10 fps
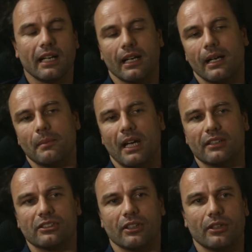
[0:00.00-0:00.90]

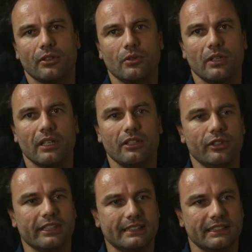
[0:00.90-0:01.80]
And so you
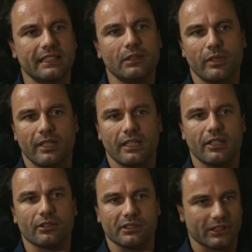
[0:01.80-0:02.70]
can see
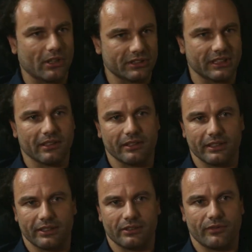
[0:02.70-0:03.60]
within the results
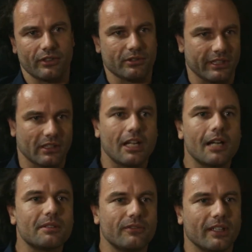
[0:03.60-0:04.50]
areas of the Green
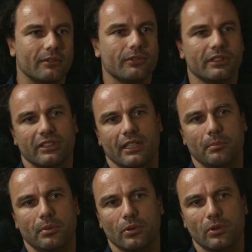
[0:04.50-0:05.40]
Climate Fund, for
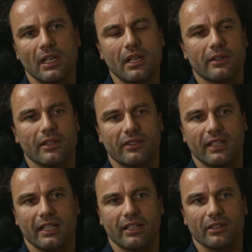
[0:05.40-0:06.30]
example, that
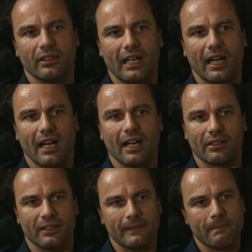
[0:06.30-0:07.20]
there
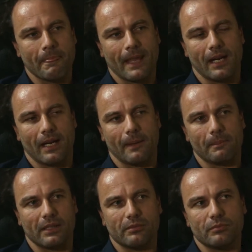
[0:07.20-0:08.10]
are
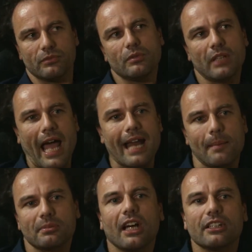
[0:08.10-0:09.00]

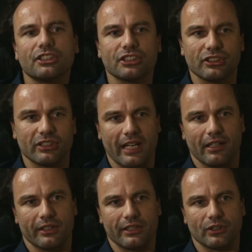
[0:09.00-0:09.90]
adaptation
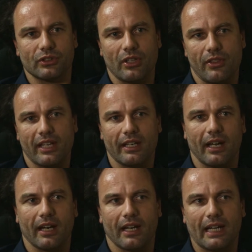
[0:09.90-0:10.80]
areas that
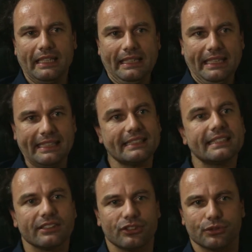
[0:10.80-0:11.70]
are
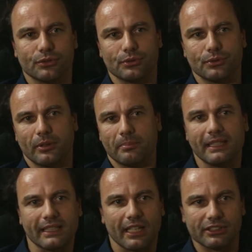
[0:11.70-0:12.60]
linked to
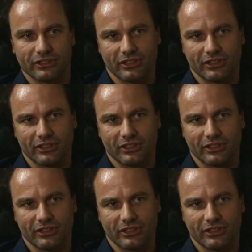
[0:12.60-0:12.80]
mitigation.